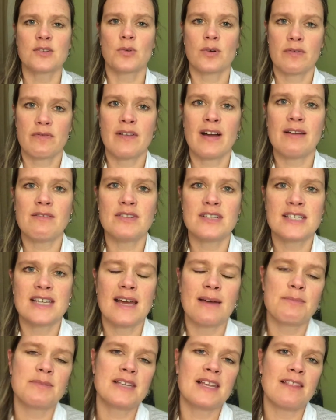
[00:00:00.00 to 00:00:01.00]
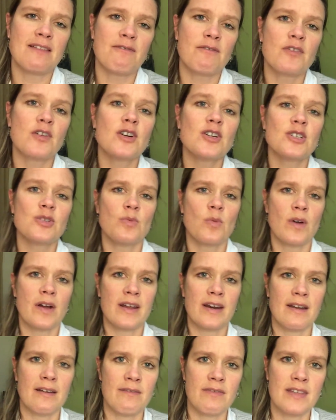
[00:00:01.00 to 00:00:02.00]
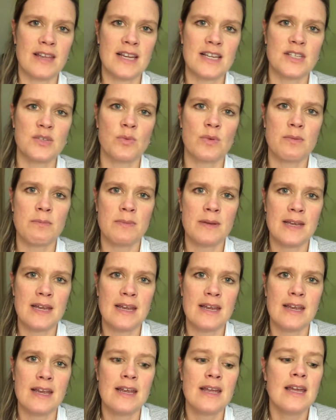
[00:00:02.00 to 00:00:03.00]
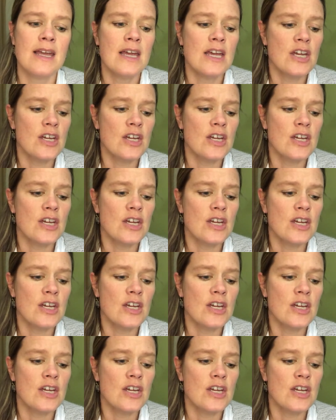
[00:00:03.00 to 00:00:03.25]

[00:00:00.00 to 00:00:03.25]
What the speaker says: sort of 5 steps, and the first one of these would be